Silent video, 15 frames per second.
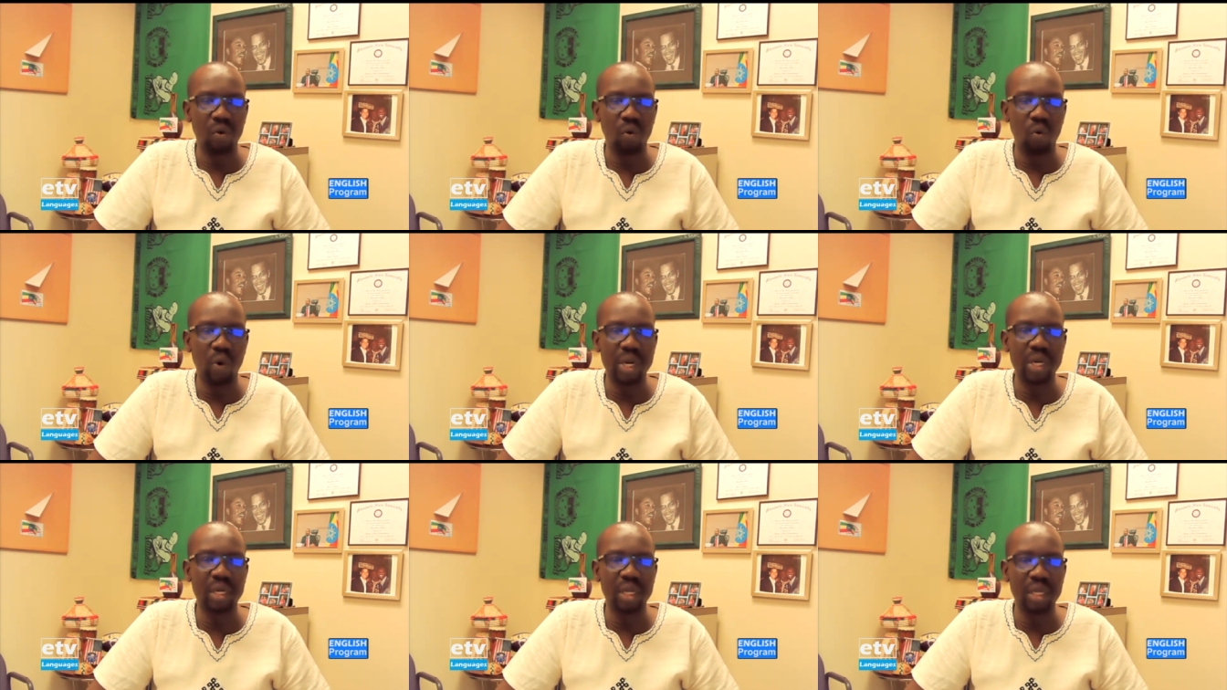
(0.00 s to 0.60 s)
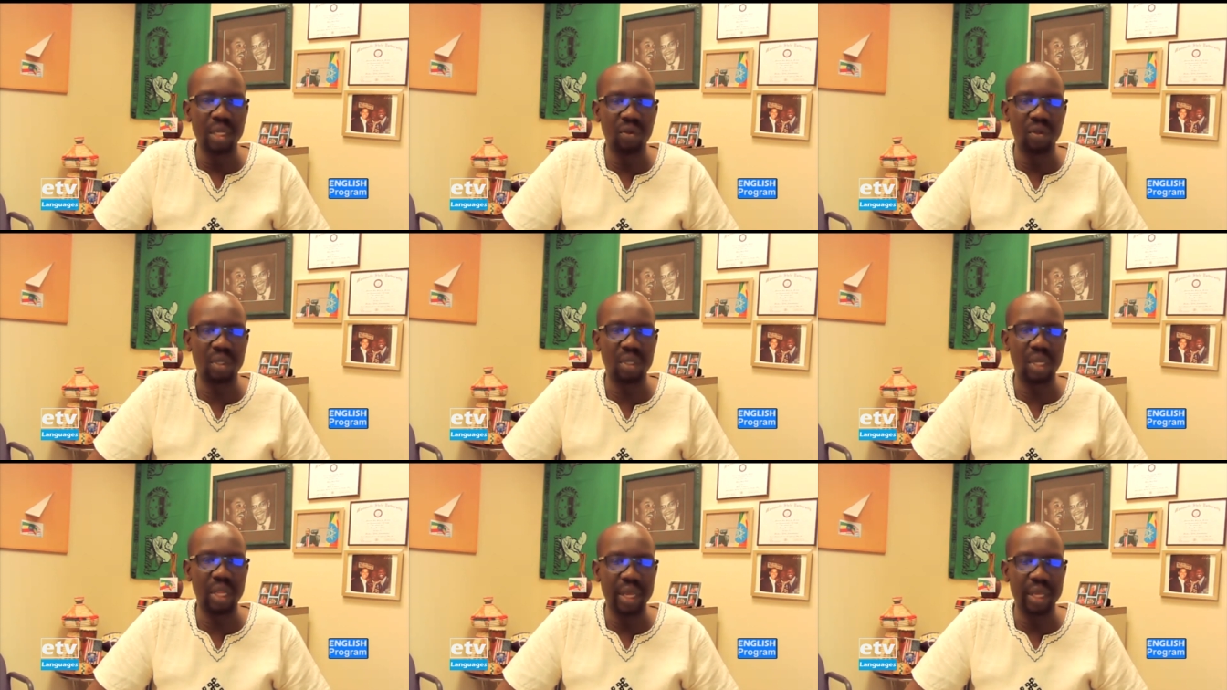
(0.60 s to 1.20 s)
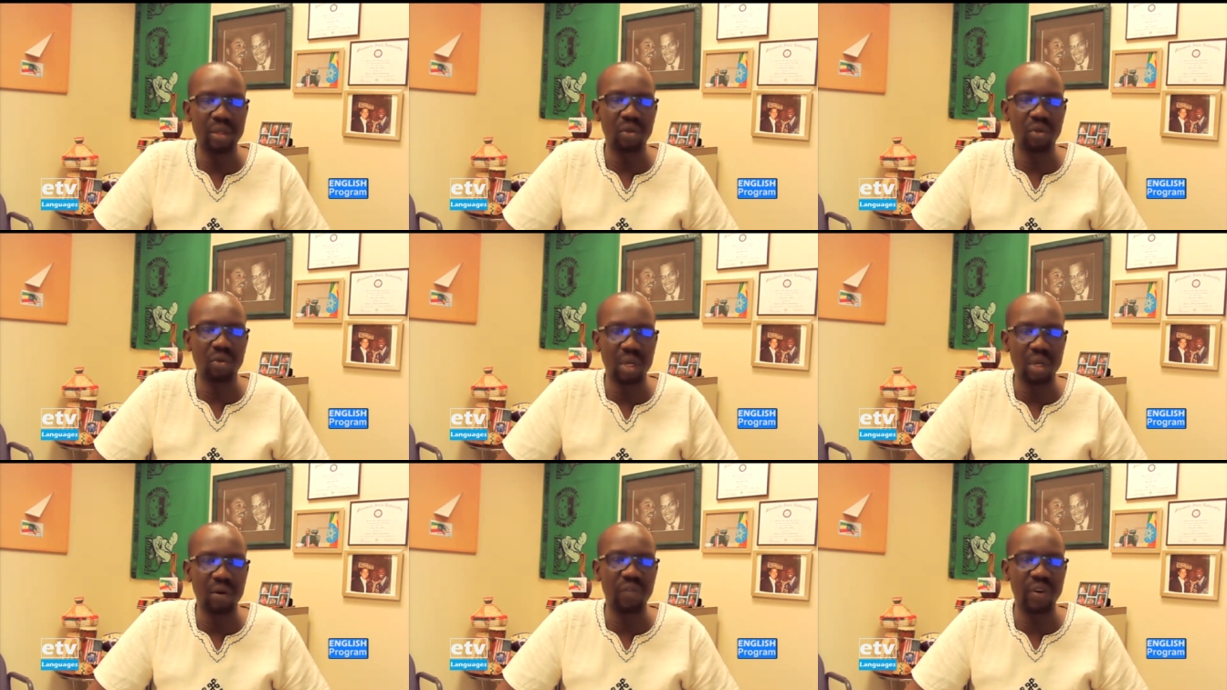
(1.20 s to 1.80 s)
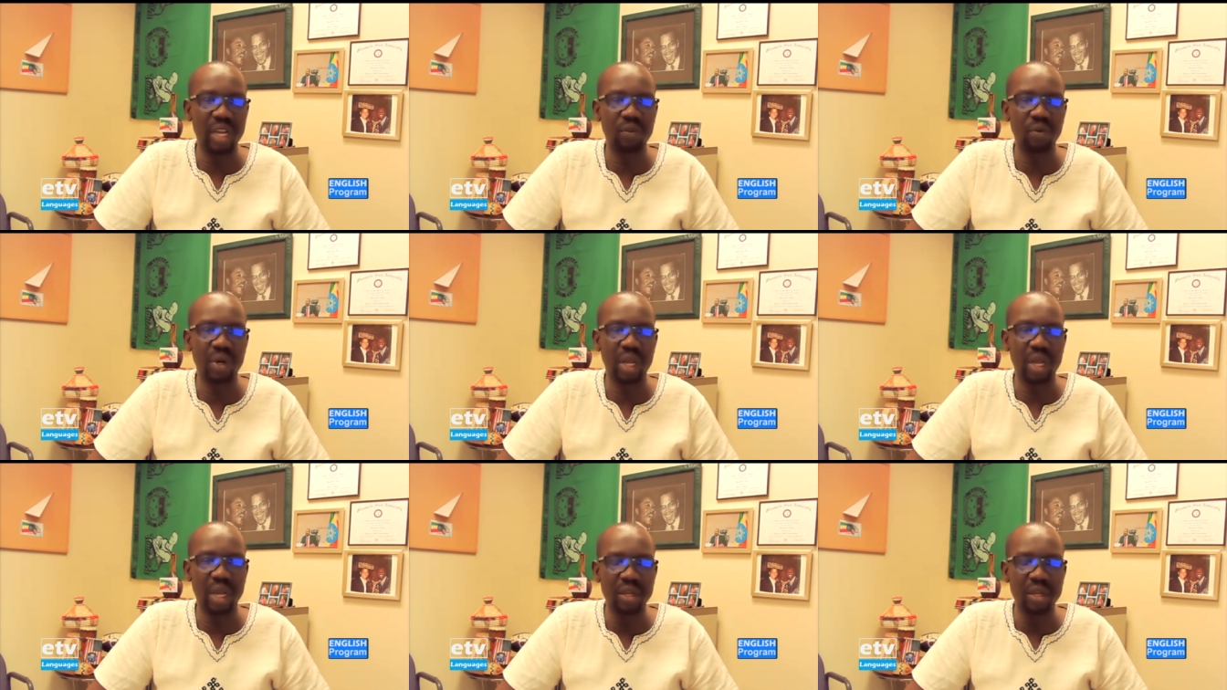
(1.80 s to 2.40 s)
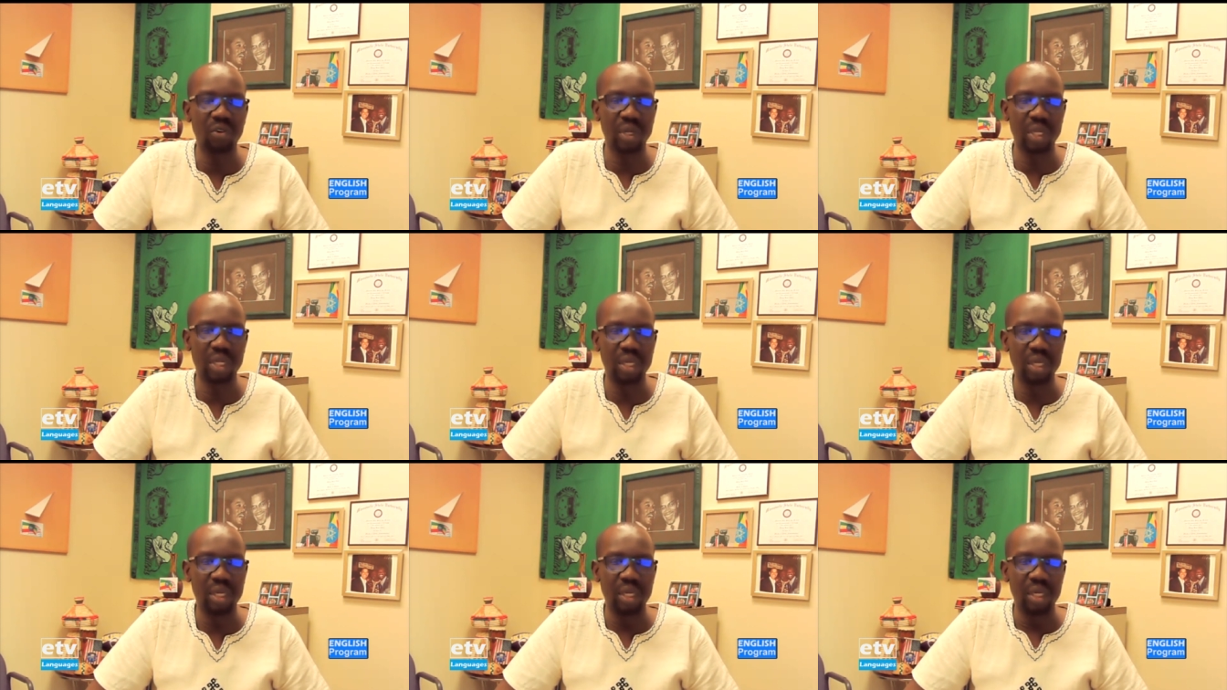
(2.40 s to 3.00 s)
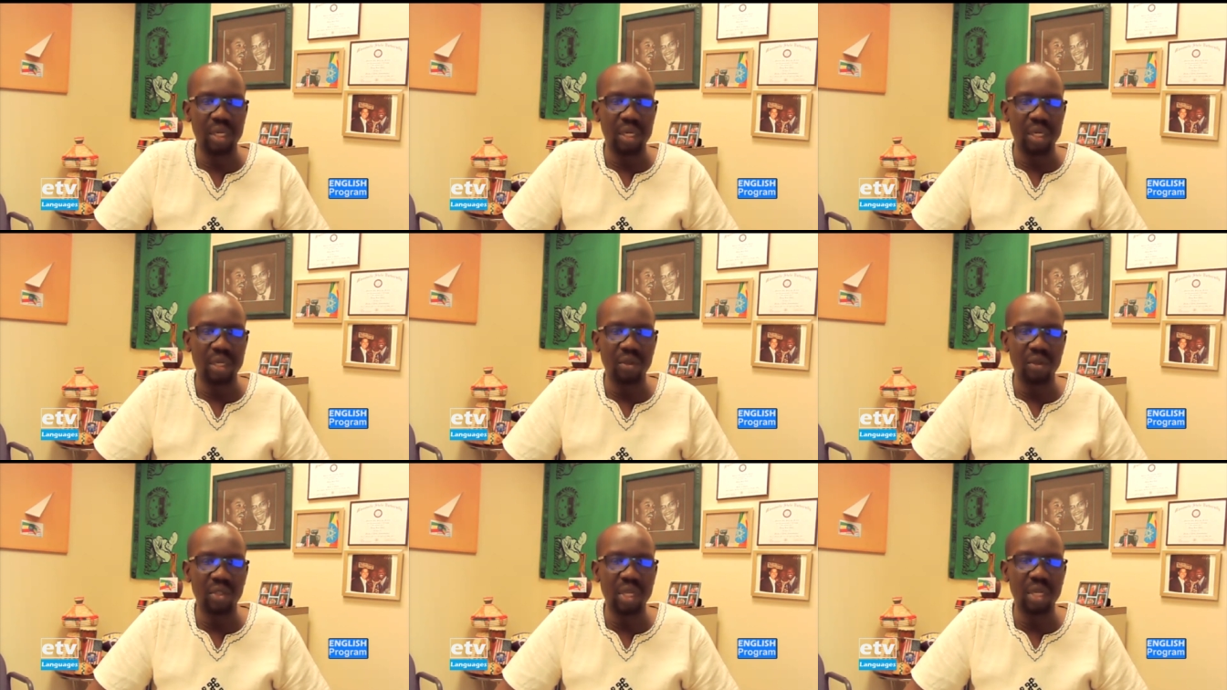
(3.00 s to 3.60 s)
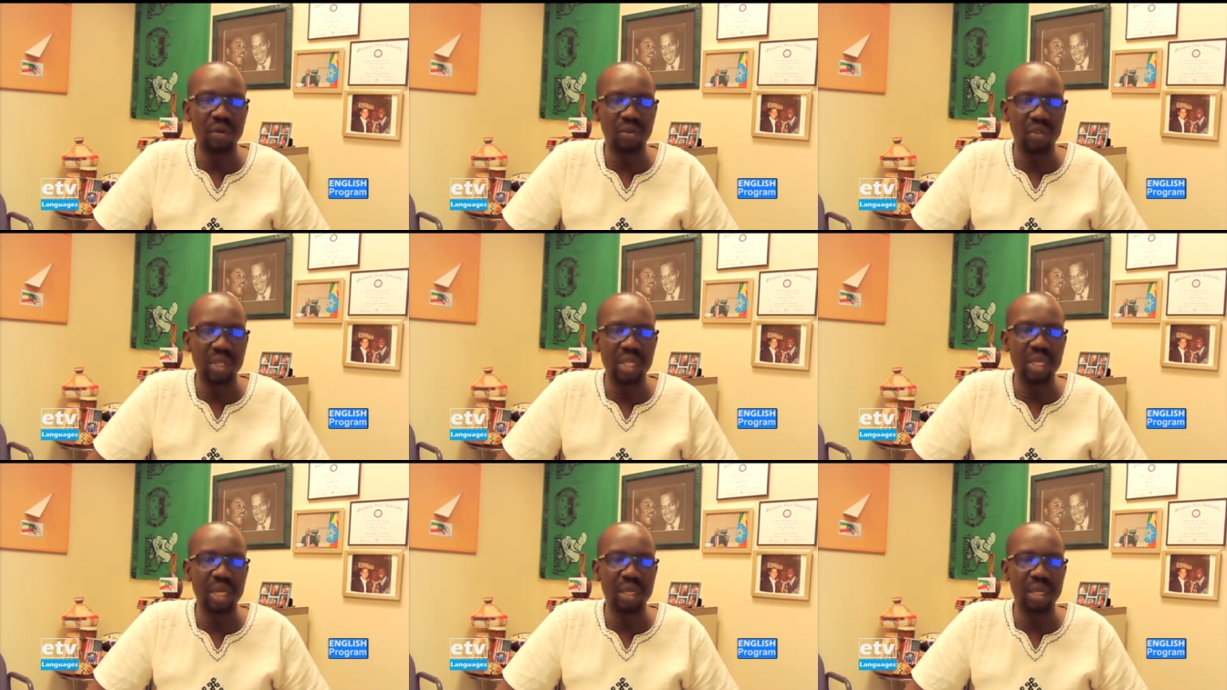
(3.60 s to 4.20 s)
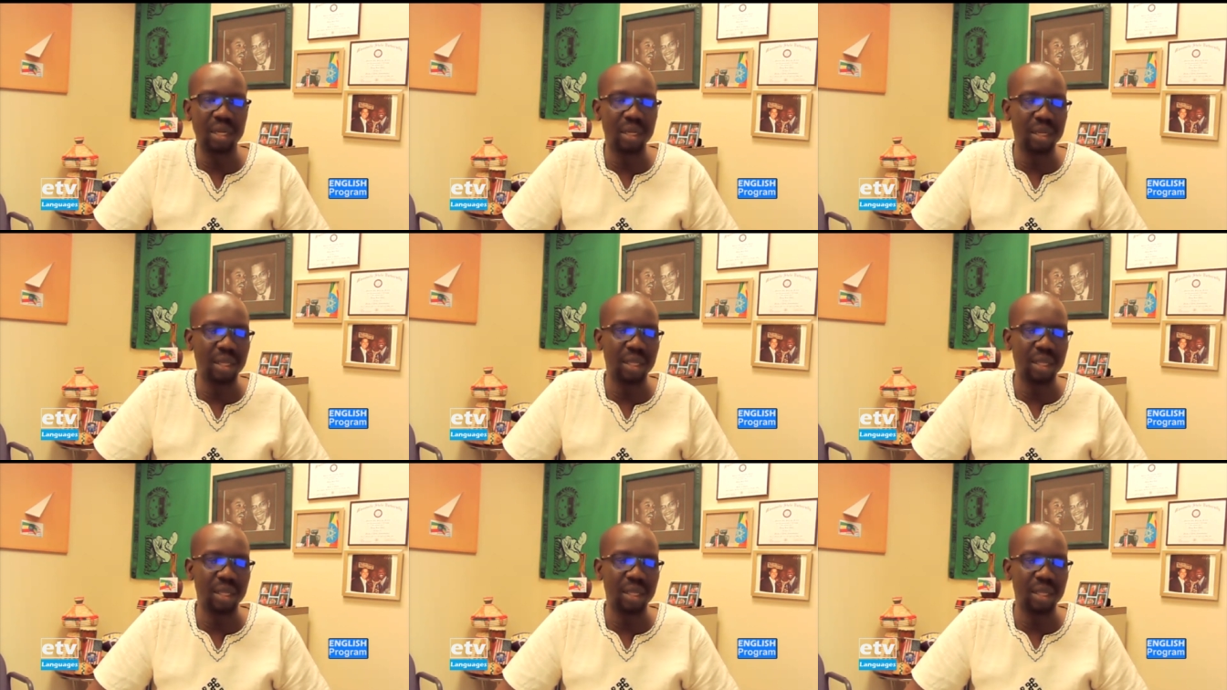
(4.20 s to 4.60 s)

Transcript: what it is like to sacrifice for a country. Instead of sitting in a